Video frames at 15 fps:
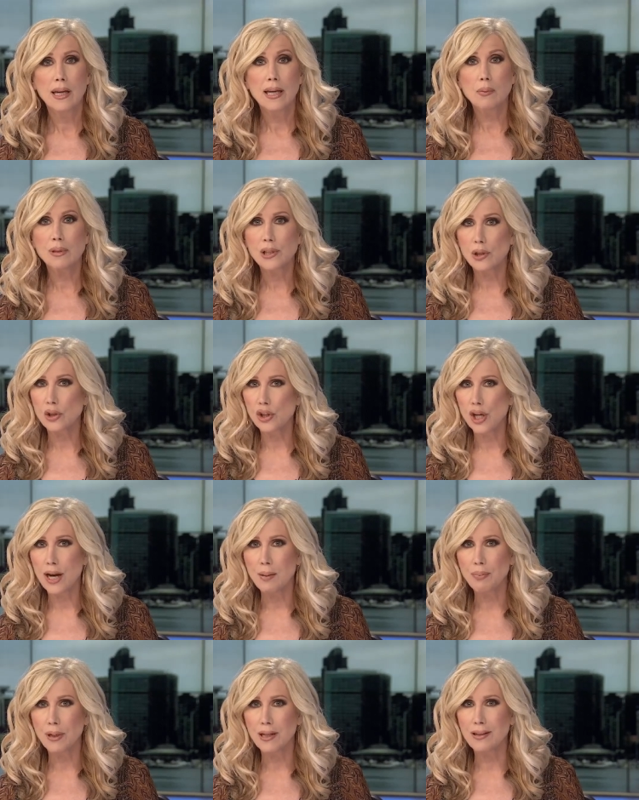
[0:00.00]
He was a
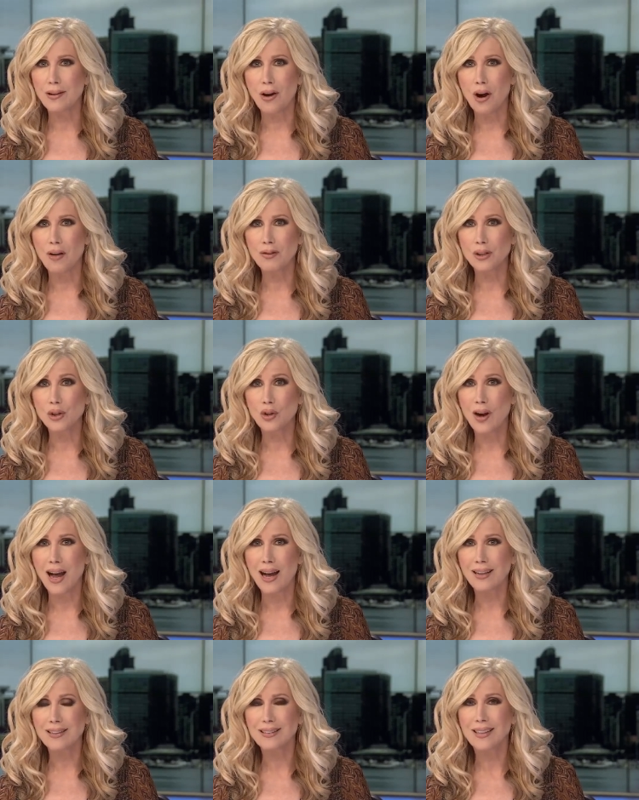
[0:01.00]
champion on the
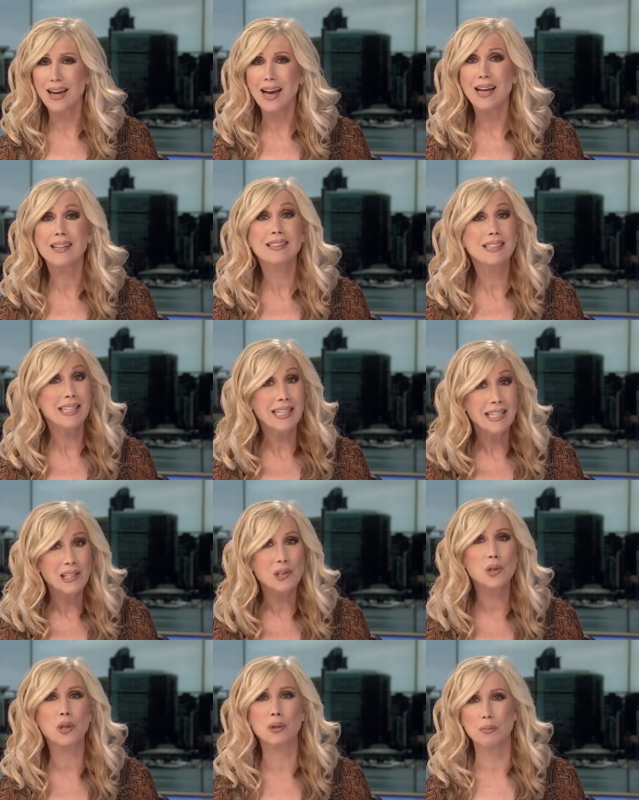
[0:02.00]
track and in
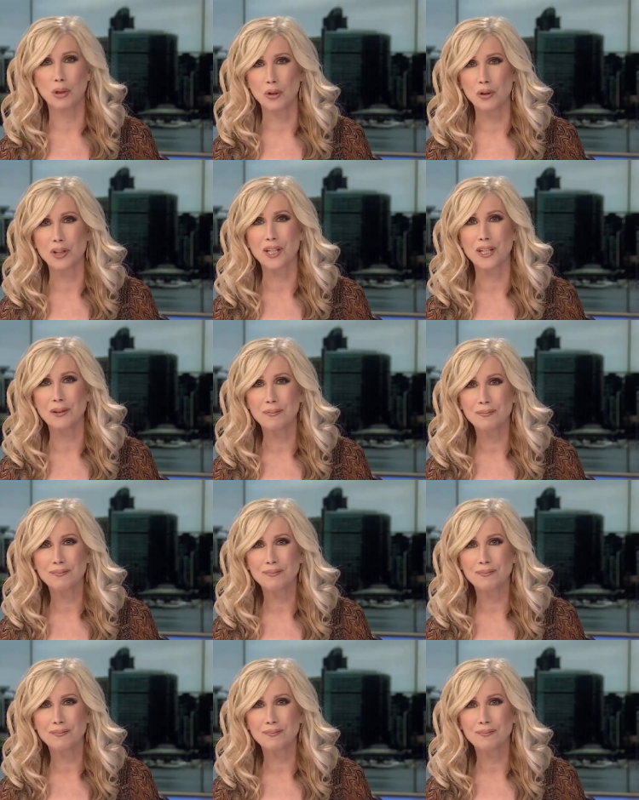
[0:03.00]
his community.